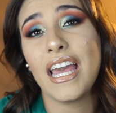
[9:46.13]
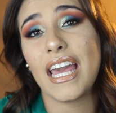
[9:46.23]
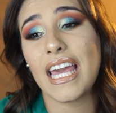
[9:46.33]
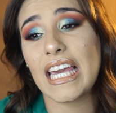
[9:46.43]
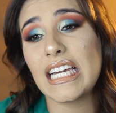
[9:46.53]

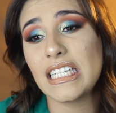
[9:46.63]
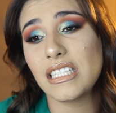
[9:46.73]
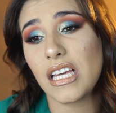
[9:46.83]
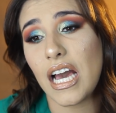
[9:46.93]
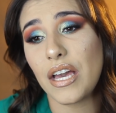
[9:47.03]
And
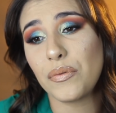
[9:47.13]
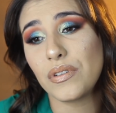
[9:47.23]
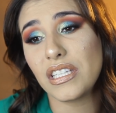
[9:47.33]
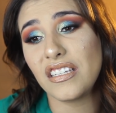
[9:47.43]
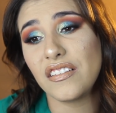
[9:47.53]
I will
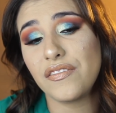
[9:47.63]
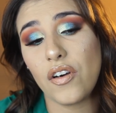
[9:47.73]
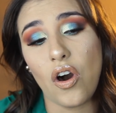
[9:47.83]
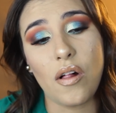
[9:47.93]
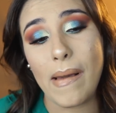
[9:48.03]
leave
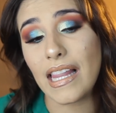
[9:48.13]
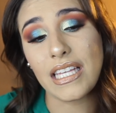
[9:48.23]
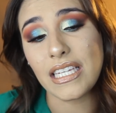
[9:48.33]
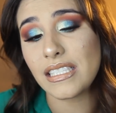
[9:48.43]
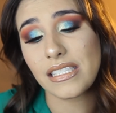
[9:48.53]
all my
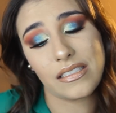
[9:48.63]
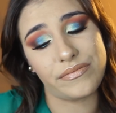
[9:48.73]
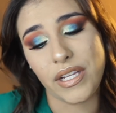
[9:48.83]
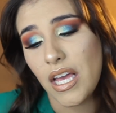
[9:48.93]
links and